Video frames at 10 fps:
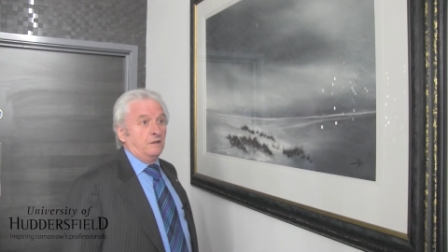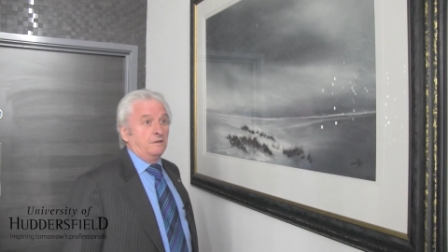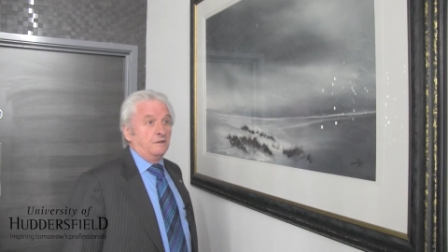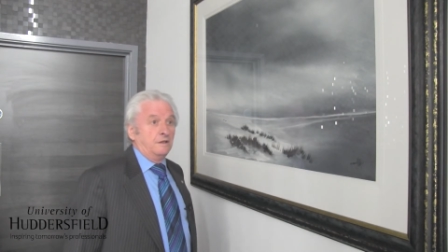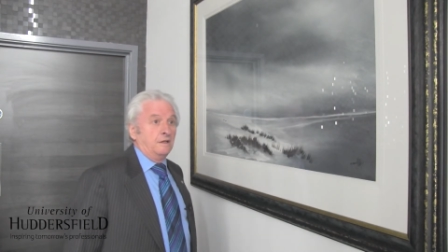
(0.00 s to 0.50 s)
in
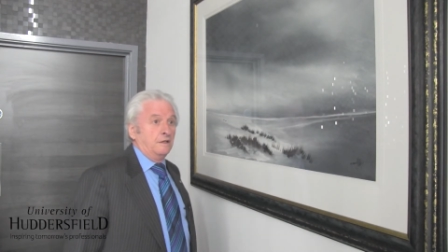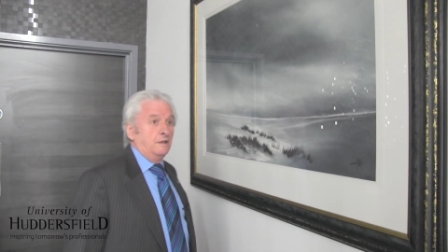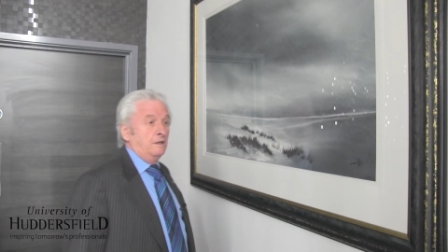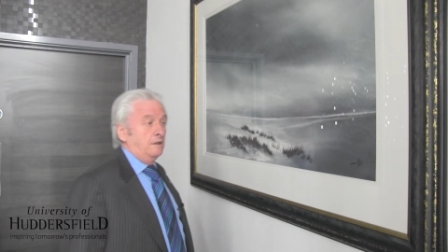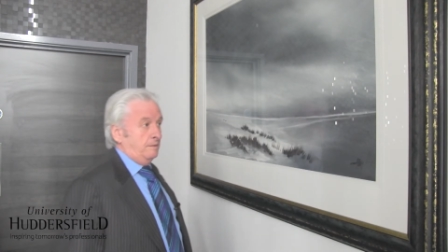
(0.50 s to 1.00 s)
London at
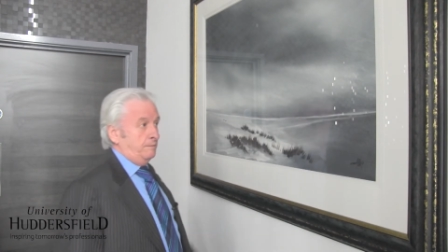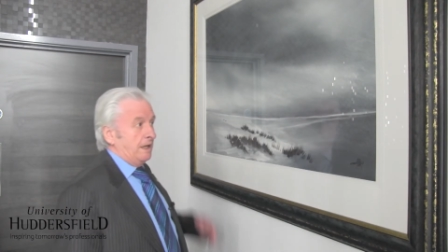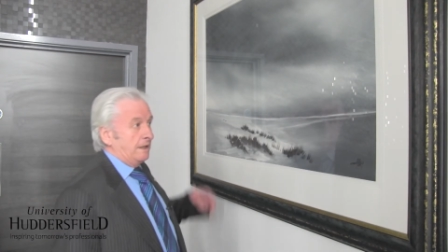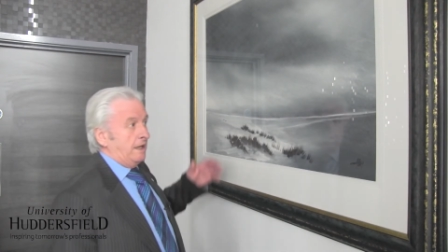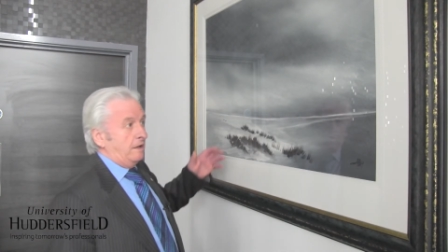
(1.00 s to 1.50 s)
the
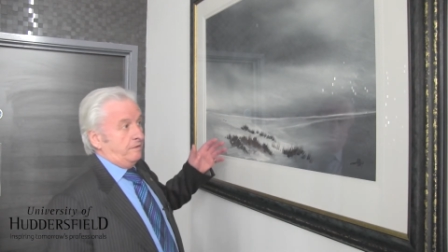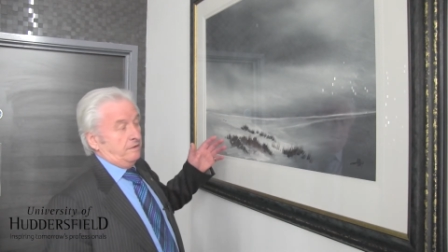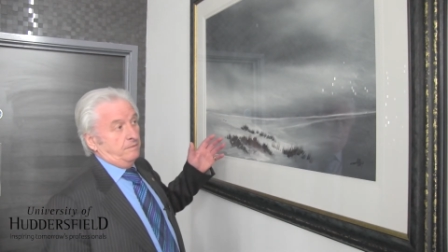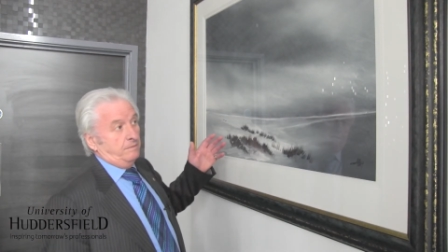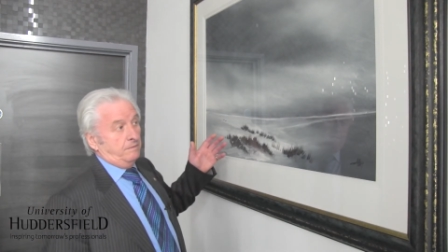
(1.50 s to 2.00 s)
Mall Gallery,
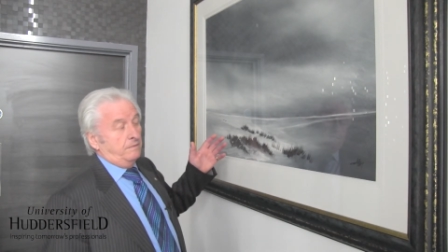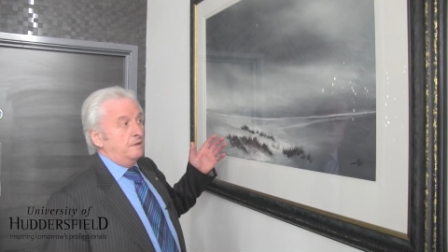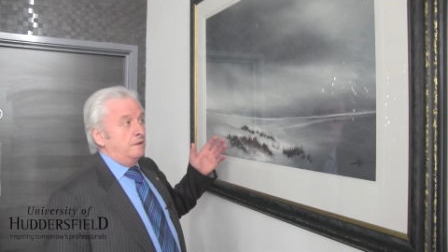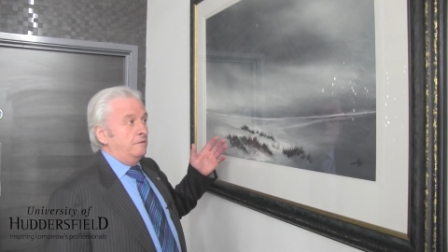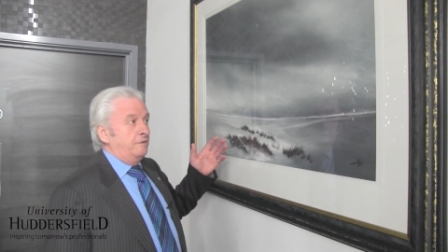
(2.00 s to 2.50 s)
the
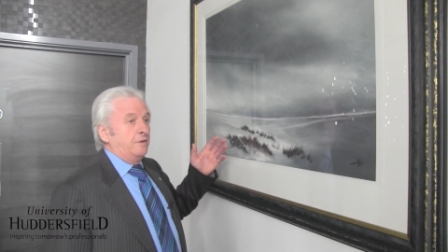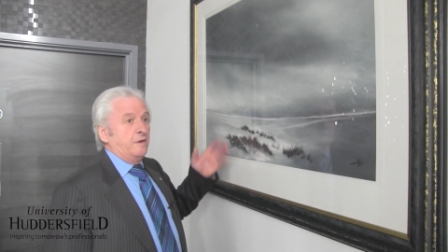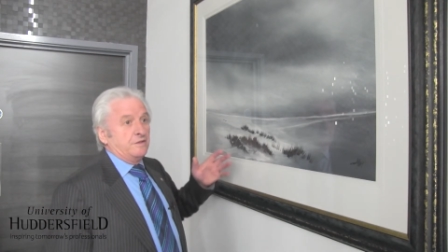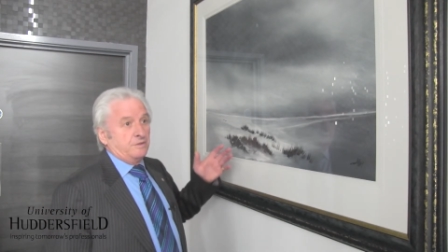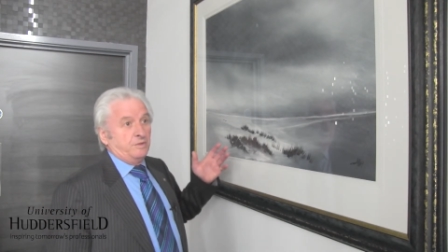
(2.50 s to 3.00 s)

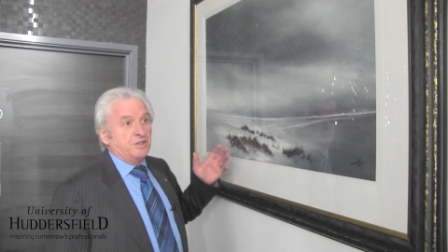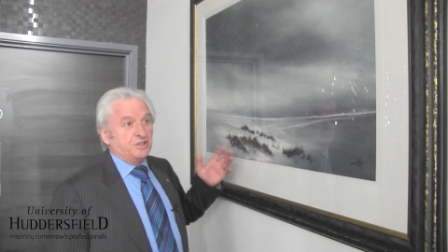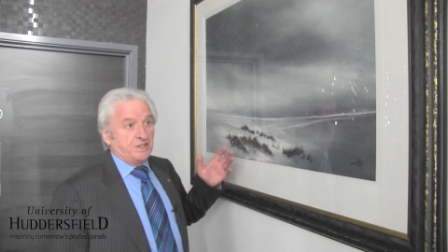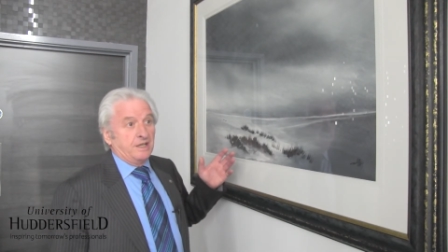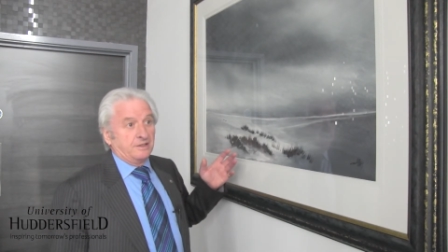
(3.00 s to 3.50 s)
Federation of
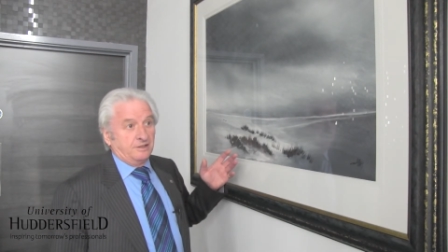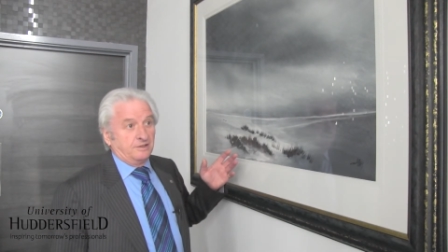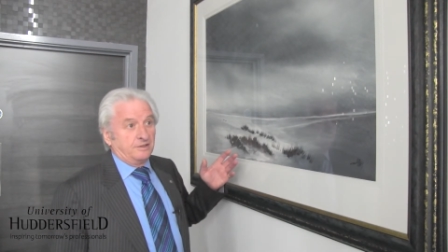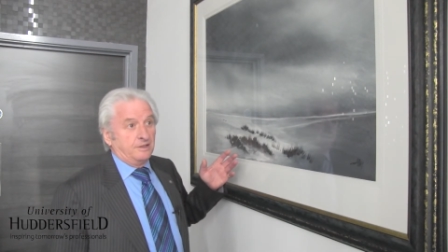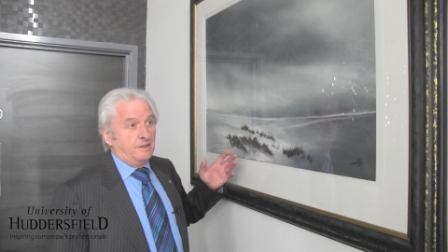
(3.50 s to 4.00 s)
British Artists.